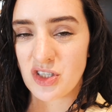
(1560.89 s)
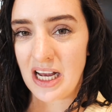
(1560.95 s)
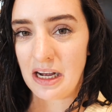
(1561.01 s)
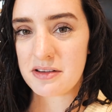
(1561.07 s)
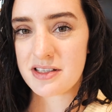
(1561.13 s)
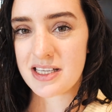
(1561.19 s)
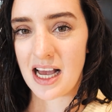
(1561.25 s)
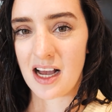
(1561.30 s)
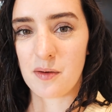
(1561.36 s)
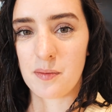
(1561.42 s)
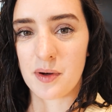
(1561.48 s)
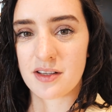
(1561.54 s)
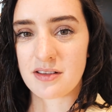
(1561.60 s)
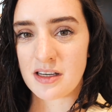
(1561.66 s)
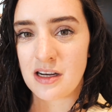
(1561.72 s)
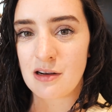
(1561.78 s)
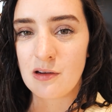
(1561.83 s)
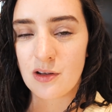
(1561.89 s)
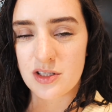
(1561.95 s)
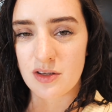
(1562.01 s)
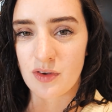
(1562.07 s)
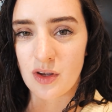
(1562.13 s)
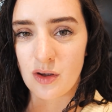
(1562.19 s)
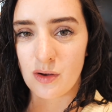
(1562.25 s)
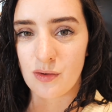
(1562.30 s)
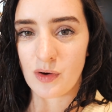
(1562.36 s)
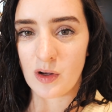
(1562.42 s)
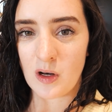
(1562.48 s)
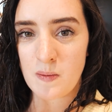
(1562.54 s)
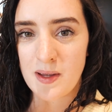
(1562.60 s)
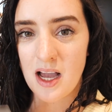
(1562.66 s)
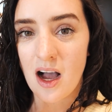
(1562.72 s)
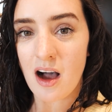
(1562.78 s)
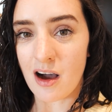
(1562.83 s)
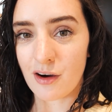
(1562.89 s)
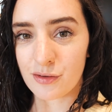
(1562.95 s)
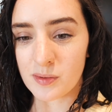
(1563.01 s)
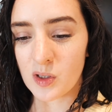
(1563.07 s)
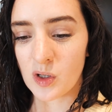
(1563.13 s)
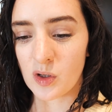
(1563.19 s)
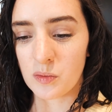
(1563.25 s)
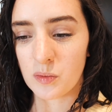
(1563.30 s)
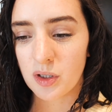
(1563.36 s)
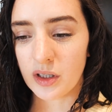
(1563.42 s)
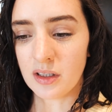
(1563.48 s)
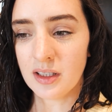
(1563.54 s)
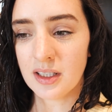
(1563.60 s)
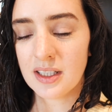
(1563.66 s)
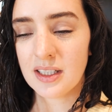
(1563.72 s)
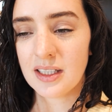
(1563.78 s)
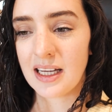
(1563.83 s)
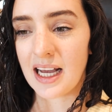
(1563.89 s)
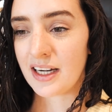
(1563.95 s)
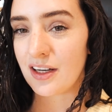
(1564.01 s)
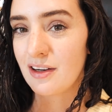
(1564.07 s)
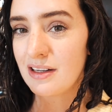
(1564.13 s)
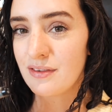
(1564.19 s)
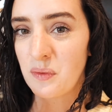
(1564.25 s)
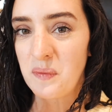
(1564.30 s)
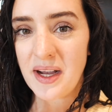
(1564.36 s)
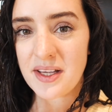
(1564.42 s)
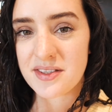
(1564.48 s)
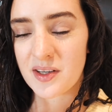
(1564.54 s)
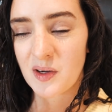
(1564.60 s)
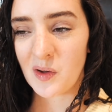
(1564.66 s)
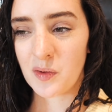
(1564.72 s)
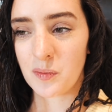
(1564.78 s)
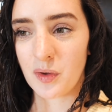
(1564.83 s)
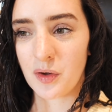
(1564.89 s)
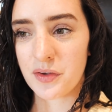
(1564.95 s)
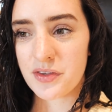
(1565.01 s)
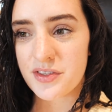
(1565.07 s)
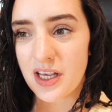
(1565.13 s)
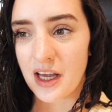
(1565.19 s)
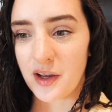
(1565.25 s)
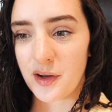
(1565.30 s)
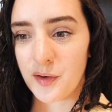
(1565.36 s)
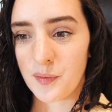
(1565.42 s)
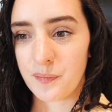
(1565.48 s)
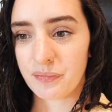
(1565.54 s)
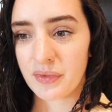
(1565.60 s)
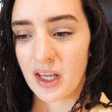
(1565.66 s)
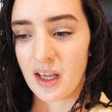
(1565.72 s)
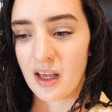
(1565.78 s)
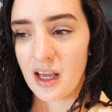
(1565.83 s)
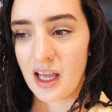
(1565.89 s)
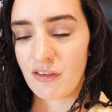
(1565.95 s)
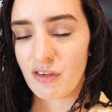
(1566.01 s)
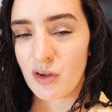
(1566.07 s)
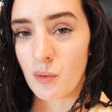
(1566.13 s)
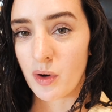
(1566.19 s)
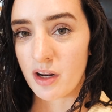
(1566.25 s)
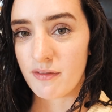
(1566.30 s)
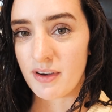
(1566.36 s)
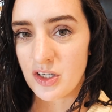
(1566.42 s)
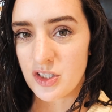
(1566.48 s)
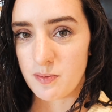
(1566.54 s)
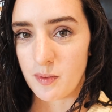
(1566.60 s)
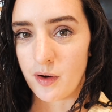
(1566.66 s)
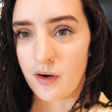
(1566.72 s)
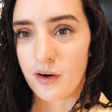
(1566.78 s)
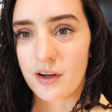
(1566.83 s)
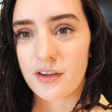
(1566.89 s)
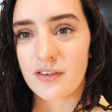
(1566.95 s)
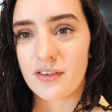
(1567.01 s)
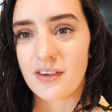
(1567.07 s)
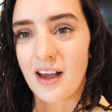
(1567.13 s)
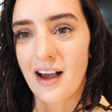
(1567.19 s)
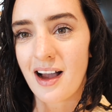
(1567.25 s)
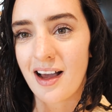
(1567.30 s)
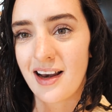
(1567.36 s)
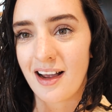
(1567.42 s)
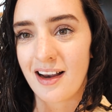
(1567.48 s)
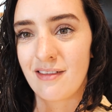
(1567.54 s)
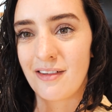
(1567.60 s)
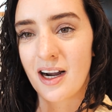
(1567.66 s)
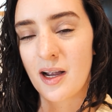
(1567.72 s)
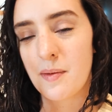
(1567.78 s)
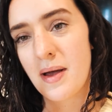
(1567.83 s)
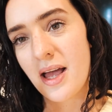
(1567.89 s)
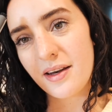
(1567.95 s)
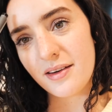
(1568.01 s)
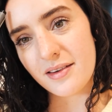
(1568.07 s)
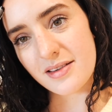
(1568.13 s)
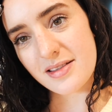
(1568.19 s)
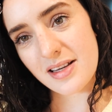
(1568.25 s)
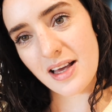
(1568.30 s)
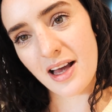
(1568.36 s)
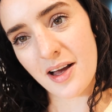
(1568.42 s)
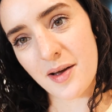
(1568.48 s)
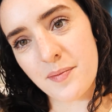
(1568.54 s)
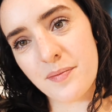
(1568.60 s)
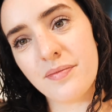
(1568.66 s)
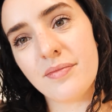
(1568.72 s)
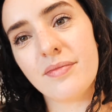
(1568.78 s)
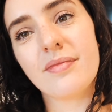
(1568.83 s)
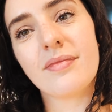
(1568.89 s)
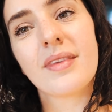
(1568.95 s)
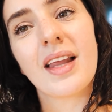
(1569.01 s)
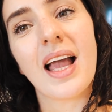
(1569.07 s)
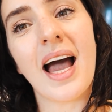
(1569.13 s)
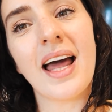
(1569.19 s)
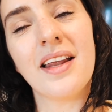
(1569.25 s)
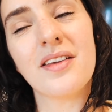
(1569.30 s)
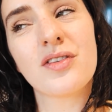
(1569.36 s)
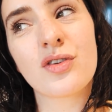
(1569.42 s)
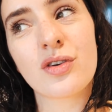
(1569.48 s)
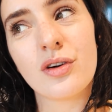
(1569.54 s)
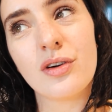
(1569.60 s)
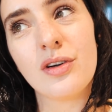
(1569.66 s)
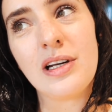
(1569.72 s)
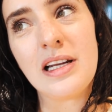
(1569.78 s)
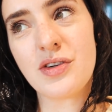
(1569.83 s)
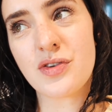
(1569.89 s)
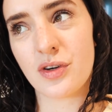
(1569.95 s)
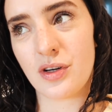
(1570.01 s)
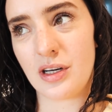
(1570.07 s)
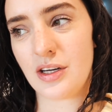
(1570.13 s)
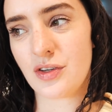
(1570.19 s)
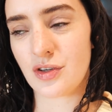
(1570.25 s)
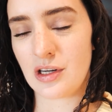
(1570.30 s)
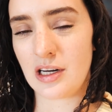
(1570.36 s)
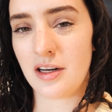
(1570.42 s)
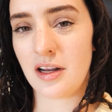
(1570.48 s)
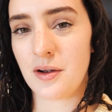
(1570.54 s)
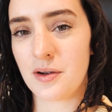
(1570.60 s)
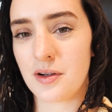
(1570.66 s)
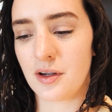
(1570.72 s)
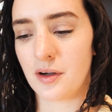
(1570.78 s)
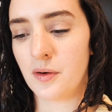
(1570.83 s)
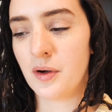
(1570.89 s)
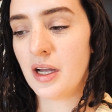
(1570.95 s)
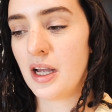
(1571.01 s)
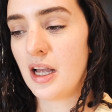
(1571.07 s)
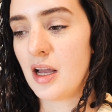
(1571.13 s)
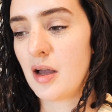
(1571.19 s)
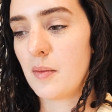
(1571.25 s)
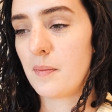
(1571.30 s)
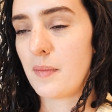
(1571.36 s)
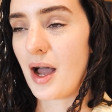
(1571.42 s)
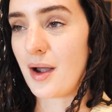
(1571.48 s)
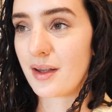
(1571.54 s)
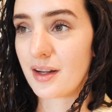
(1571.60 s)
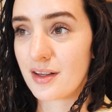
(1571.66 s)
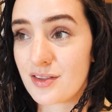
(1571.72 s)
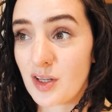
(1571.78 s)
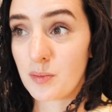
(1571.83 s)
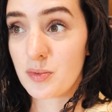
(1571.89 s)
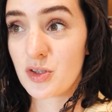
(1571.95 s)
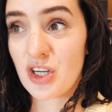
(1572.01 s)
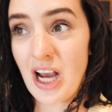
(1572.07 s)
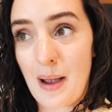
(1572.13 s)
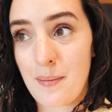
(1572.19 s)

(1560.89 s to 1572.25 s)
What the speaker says: a shout out because I know lots of you who follow me are from Cornwall and you live in West Cornwall. So if you want a veg box, highly, highly recommend. And it's truly, truly, truly local. But I'm going to stop